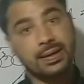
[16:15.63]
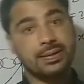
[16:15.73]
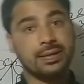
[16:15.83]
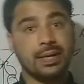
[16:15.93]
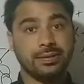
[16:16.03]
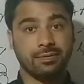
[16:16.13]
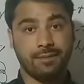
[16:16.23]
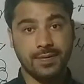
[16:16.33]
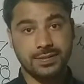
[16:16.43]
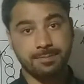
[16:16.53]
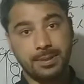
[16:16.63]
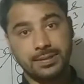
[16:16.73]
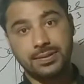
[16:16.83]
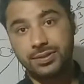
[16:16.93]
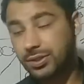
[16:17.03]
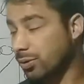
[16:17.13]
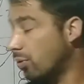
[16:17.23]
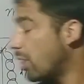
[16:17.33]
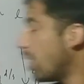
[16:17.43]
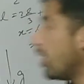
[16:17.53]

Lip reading: energy at the first place is zero.